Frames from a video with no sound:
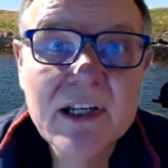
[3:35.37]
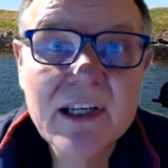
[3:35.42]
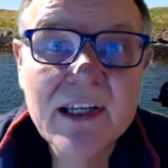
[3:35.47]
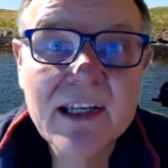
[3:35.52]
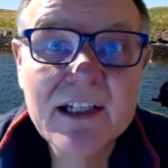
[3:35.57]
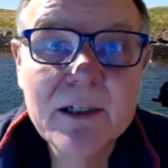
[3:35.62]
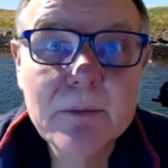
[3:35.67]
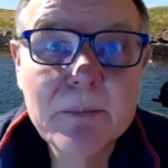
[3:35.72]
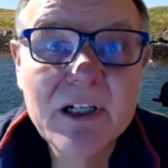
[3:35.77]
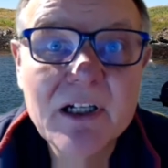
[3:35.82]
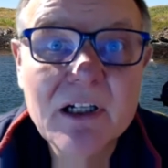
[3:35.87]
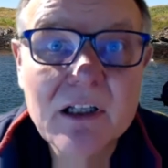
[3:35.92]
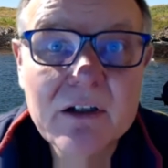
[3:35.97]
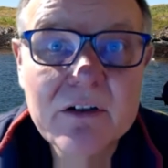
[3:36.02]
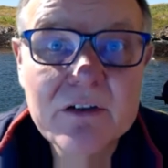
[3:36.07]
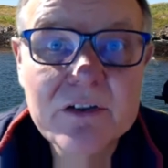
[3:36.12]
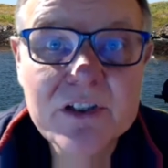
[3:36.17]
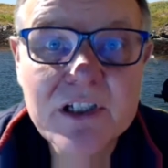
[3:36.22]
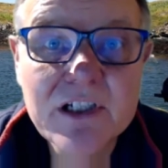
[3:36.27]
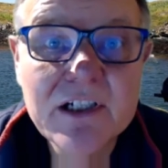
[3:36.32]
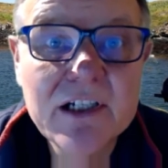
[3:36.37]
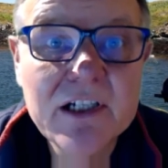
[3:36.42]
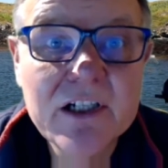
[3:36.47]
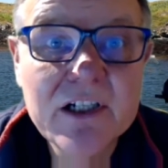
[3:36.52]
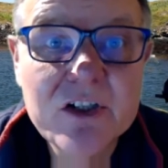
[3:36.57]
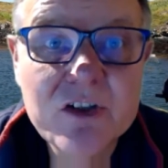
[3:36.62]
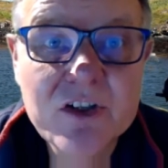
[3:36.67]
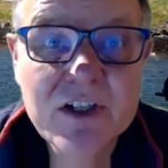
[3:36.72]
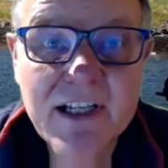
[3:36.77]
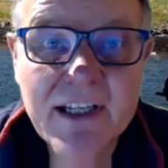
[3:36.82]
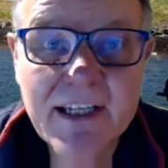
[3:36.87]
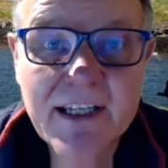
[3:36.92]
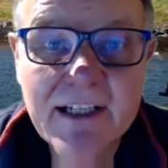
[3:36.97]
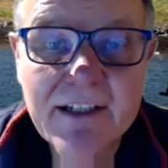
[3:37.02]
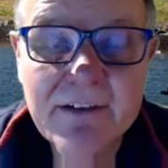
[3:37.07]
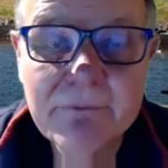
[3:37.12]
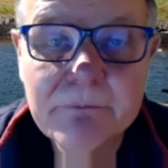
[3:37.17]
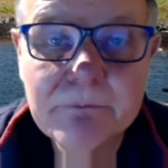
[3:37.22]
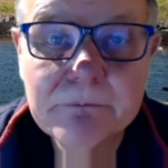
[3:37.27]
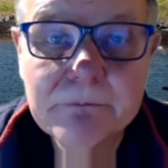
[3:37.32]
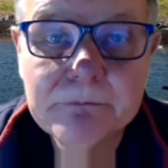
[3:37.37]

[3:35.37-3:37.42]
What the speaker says: get a bit closer and try again.